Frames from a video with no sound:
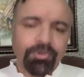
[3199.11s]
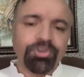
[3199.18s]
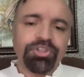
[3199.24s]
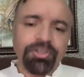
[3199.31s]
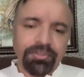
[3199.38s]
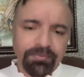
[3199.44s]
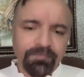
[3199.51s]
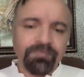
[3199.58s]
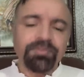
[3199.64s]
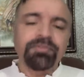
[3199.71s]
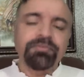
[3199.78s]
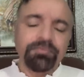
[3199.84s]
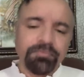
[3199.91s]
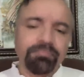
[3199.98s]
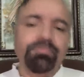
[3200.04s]
ocean,
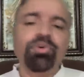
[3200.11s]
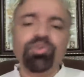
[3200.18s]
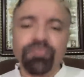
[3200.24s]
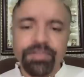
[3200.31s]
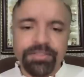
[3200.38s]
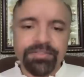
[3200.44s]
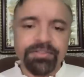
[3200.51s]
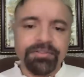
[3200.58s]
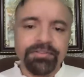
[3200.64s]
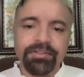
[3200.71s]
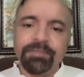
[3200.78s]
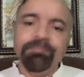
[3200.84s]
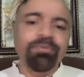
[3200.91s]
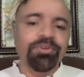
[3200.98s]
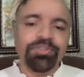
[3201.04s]
both ways,
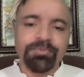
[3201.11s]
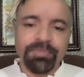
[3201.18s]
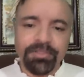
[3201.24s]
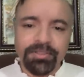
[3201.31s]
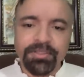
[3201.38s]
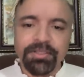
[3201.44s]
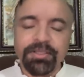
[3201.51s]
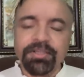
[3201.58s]
impossible.